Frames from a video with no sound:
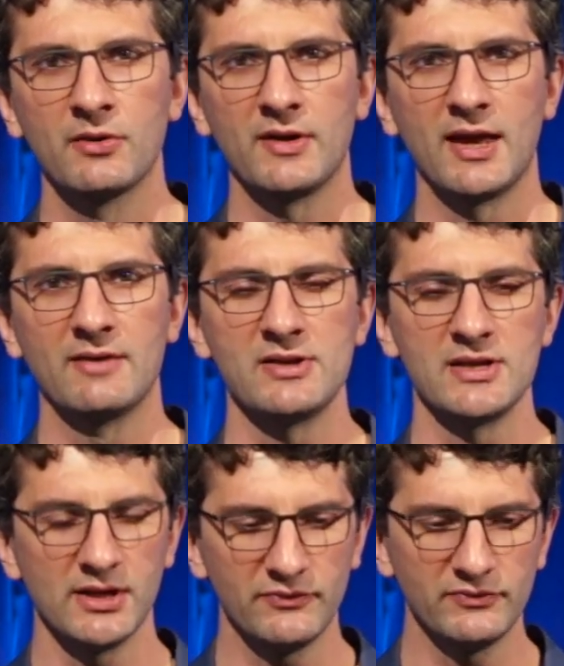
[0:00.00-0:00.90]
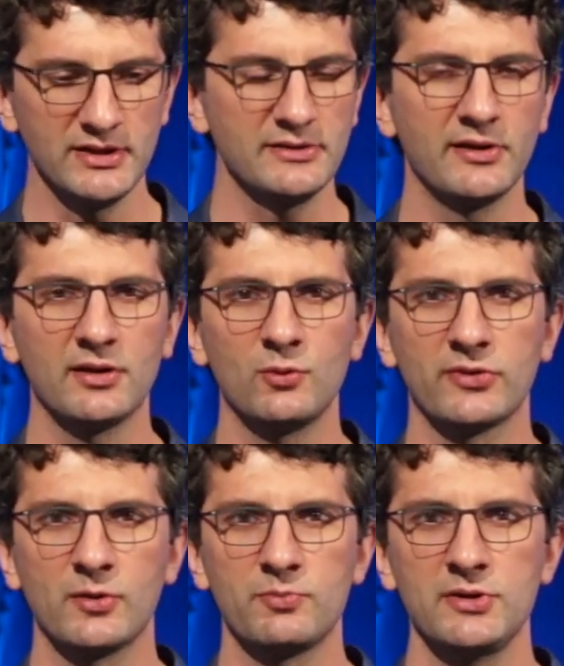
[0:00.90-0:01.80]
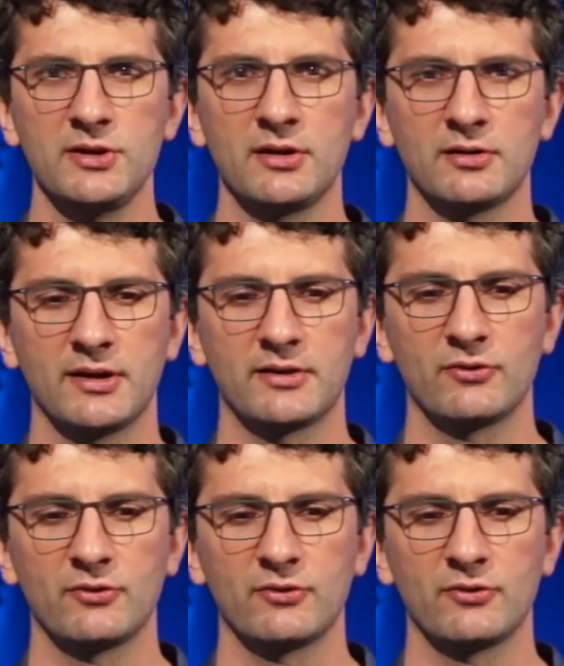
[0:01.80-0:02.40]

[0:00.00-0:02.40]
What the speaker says: They have enough detail without being like,